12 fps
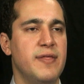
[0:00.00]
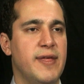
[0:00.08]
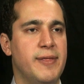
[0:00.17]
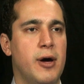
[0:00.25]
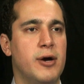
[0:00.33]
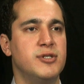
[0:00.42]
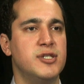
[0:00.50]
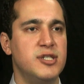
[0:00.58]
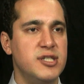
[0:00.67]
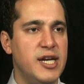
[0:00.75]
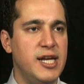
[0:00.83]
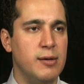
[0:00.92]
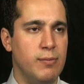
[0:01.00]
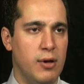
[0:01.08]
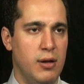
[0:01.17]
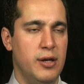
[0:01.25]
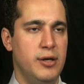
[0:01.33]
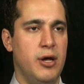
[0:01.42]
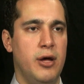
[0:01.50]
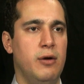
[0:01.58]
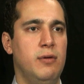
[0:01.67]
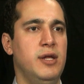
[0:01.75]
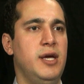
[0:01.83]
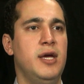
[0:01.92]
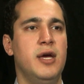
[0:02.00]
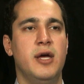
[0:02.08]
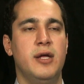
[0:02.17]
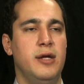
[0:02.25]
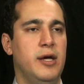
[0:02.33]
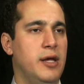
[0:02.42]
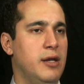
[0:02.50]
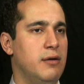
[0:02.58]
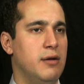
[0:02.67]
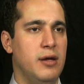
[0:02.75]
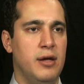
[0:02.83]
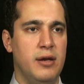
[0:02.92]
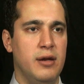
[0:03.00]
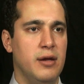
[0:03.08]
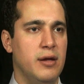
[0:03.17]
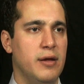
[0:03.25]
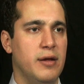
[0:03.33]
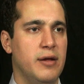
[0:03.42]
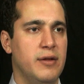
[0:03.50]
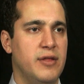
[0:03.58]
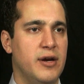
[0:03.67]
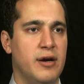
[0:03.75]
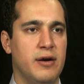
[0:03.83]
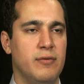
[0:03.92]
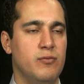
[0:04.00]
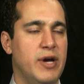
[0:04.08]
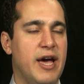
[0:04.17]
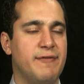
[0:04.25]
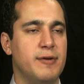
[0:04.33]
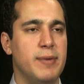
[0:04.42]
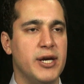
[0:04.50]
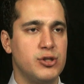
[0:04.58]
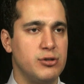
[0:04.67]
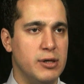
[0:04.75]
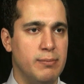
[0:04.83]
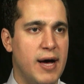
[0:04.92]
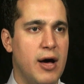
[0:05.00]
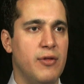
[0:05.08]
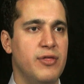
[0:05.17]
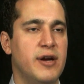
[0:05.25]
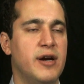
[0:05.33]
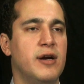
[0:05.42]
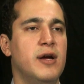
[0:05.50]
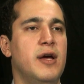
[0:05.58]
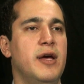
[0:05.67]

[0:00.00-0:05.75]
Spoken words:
that are sustainable, not only we have to make sure about their